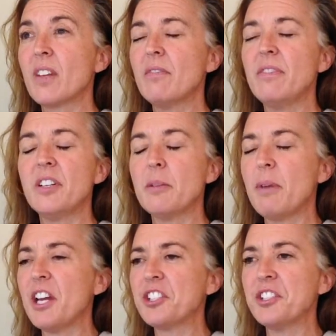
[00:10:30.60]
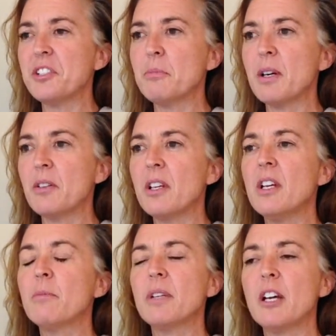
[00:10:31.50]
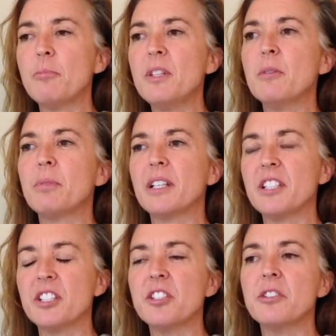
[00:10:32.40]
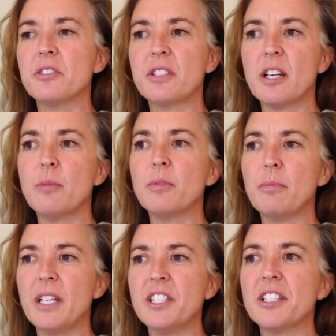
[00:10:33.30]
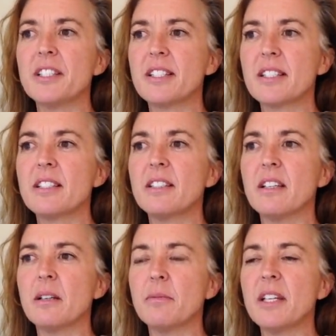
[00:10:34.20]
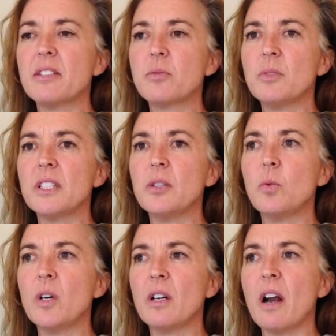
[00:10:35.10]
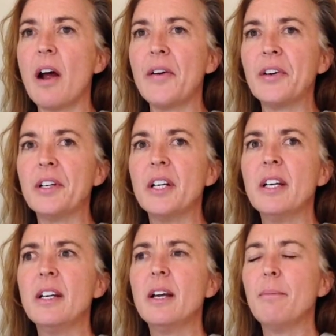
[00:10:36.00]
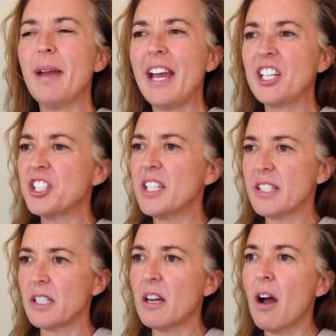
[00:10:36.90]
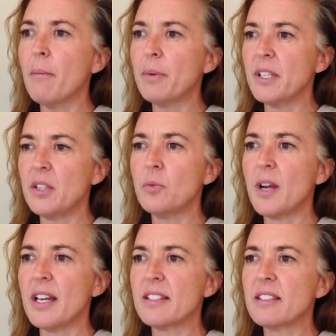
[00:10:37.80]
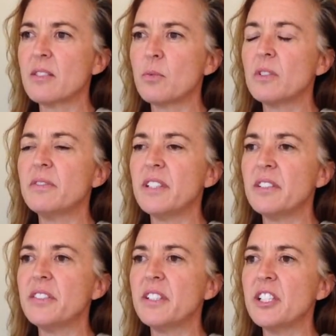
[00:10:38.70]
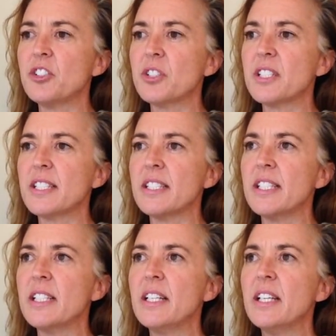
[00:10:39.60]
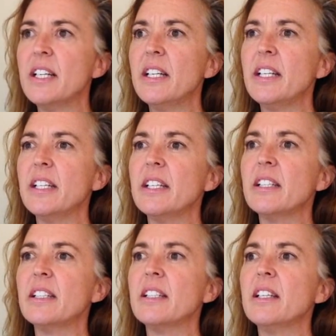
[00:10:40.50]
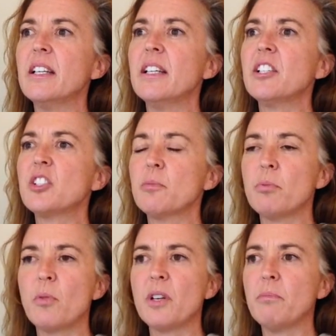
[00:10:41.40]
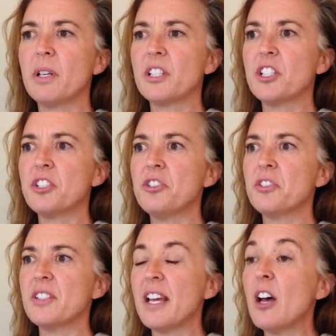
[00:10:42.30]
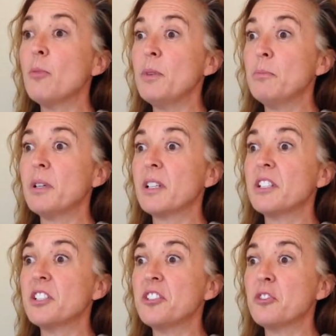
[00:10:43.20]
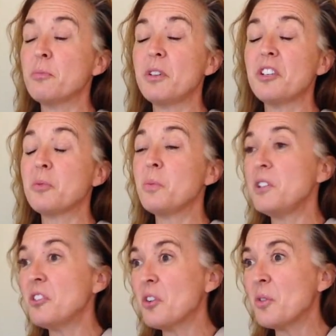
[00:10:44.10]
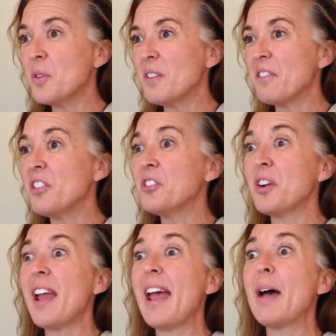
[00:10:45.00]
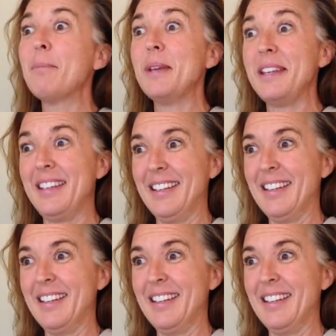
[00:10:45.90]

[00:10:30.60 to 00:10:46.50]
very passionate about, but helping the practitioners to help the patients. That's really where our passion as a company rests. We're very, very interested in supporting practitioners and helping practitioners because we know if they're happy